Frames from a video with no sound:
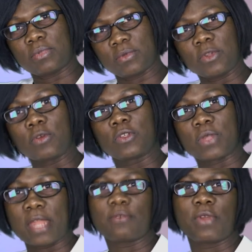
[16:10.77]
you know,
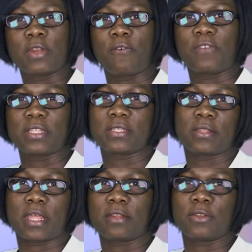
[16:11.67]
to get rid of it,
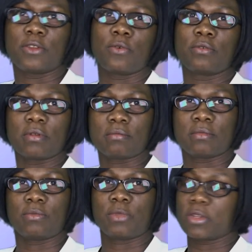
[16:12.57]
so that you don't,
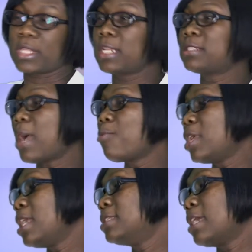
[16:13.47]
because anytime
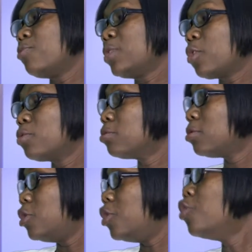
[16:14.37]
we eat and we
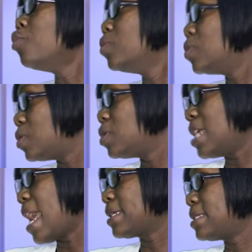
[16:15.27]
don't use
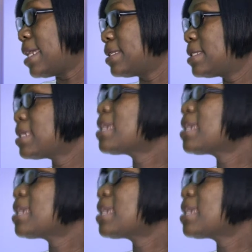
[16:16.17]
the excess,